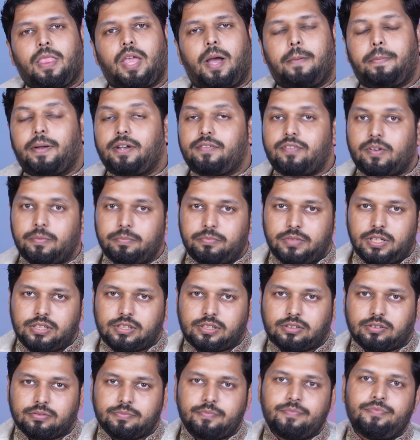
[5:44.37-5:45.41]
Apart from
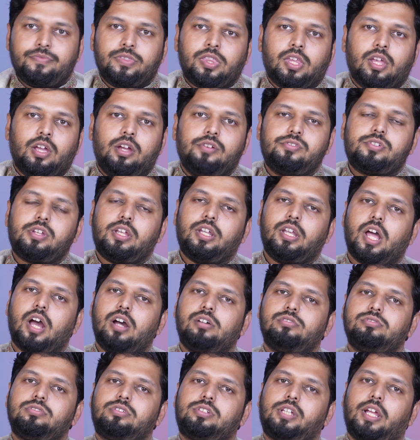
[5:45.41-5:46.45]
this, you see,
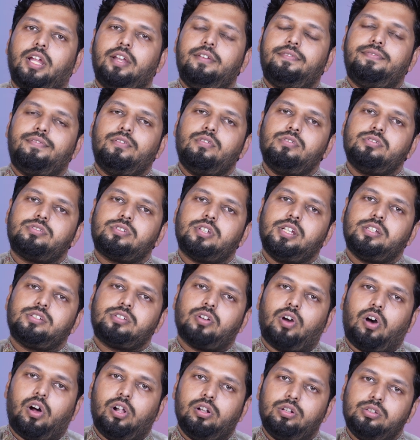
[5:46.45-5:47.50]
now Salesforce
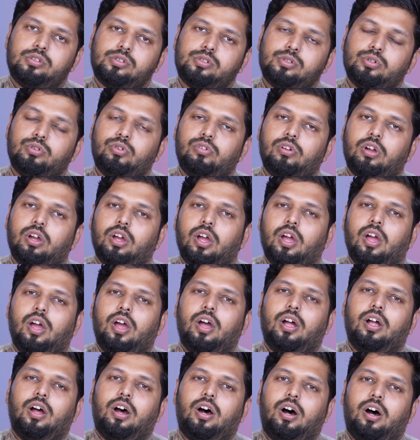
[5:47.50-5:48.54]
is also
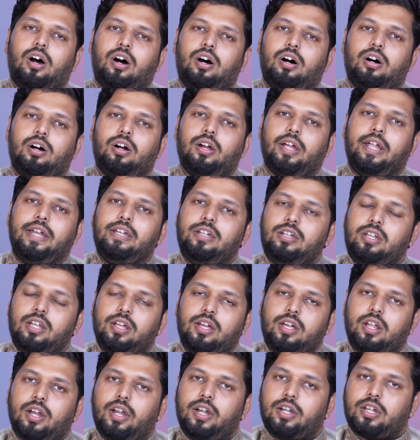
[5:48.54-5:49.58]

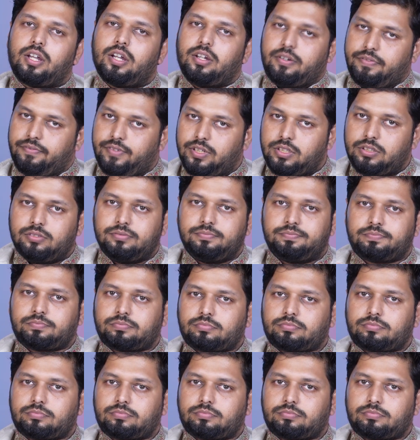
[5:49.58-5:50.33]
integrated with